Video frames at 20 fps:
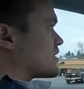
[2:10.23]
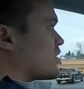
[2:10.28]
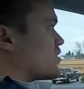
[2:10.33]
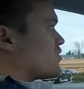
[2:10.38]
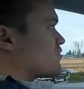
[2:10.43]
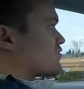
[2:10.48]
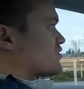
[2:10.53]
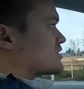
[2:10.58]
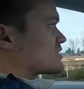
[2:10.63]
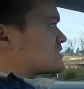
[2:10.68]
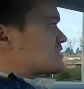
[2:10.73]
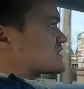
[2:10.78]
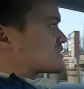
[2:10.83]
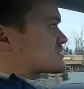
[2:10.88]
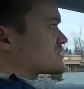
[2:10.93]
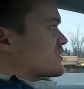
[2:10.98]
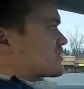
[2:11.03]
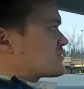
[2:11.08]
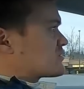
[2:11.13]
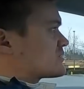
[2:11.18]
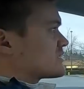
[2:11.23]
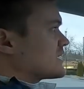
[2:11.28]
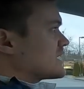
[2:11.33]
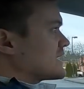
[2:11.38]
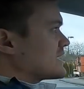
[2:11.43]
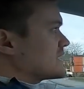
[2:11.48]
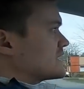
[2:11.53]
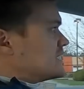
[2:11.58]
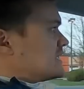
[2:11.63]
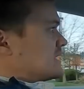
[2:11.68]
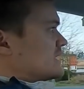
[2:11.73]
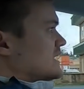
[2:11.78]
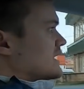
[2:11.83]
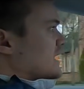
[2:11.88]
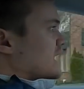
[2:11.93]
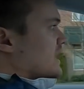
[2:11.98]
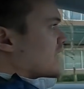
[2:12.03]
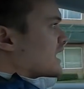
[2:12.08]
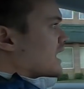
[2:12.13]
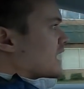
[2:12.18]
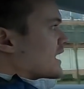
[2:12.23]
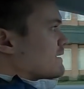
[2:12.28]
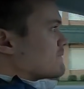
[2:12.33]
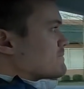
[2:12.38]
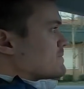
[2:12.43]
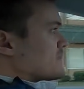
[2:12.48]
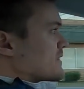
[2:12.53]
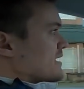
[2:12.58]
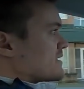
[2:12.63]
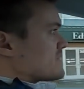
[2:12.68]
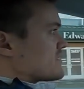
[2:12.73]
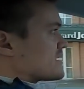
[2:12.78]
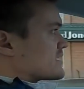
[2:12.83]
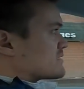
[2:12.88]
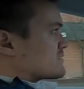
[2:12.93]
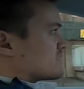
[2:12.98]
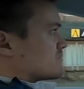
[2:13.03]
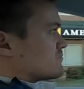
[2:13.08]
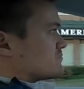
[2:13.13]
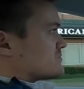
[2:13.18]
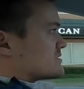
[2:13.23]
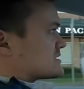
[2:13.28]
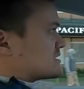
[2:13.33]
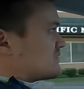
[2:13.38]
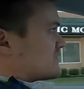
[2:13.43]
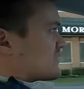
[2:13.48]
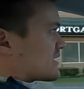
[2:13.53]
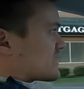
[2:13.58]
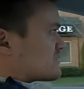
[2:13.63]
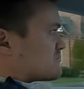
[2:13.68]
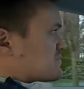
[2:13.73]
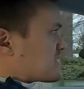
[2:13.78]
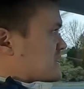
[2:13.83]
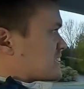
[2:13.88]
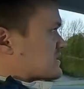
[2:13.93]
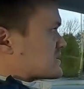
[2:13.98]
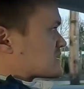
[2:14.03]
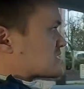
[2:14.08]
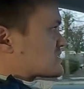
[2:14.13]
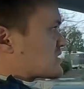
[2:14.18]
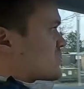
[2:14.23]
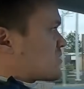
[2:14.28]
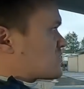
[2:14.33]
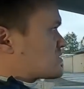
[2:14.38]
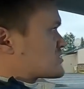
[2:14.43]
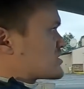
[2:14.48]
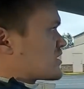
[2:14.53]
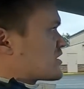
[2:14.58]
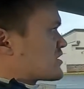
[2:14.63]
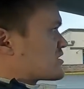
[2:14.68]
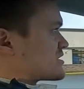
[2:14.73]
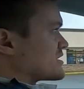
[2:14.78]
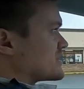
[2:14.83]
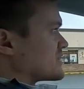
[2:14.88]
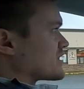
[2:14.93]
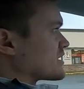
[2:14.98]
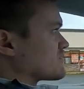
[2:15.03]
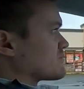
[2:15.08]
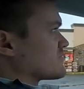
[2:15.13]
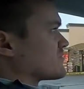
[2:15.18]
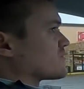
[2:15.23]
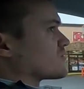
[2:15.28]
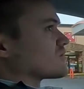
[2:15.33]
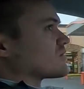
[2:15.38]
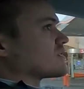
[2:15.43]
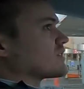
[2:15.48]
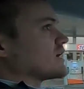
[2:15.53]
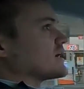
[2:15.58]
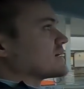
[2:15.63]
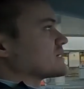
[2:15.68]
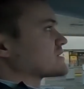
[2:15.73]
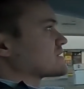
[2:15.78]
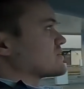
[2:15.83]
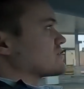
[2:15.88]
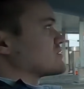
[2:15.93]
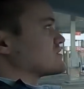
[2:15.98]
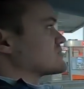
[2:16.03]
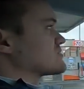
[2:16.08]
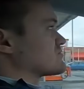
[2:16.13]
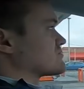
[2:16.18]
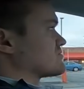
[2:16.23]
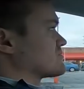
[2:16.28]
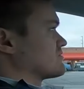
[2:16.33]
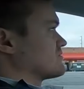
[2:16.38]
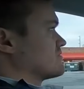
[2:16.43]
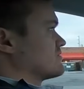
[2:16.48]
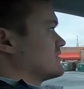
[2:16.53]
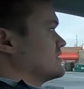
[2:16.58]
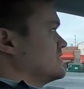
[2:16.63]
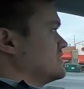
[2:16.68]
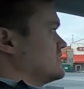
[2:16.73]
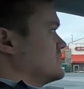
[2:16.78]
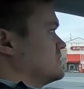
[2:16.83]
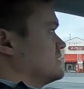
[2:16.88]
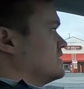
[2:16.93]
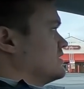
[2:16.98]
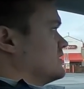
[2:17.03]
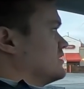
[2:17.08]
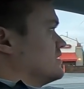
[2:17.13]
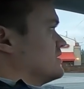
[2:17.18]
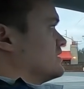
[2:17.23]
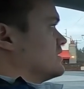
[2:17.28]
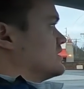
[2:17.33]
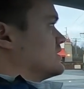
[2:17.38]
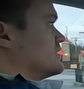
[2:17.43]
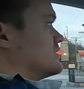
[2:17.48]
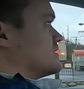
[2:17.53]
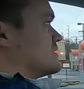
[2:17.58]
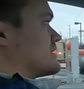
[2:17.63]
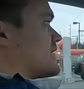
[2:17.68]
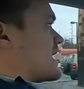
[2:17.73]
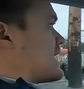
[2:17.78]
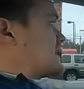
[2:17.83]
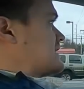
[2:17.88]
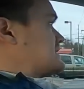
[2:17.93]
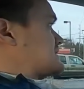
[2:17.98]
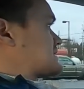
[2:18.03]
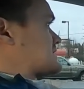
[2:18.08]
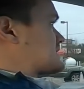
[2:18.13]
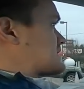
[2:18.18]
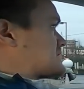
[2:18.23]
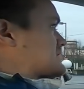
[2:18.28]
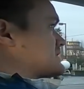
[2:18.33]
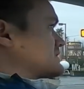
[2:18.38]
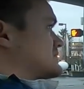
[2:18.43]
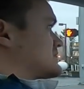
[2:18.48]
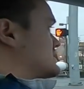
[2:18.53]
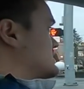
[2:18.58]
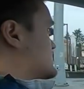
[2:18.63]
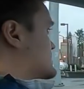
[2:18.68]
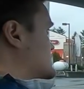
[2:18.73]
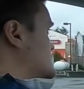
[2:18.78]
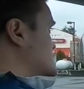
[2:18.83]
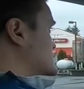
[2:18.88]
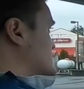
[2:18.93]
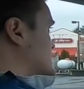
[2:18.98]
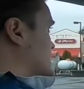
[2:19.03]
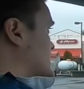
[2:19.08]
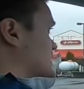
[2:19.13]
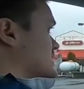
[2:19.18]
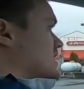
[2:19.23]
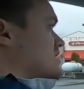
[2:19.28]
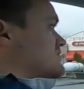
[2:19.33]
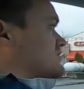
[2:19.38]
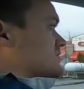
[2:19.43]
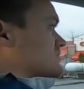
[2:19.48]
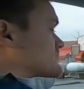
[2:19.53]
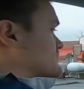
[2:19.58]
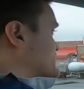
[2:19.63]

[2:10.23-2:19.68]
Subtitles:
over into this turn lane, and then see if I can make this turn here before the light turns. Yeah, nice. I love it.